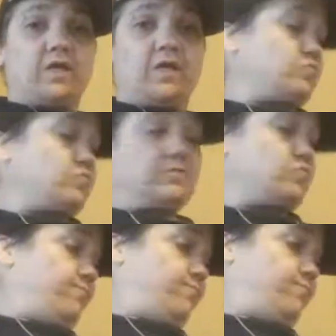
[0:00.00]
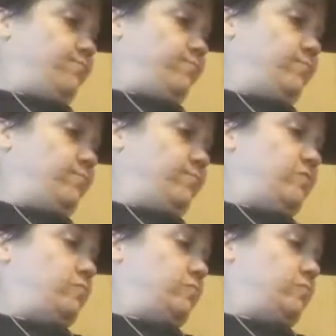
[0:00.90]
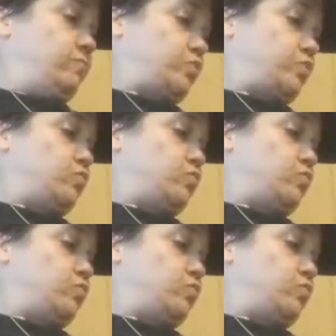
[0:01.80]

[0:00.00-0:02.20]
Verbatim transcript: Well, two.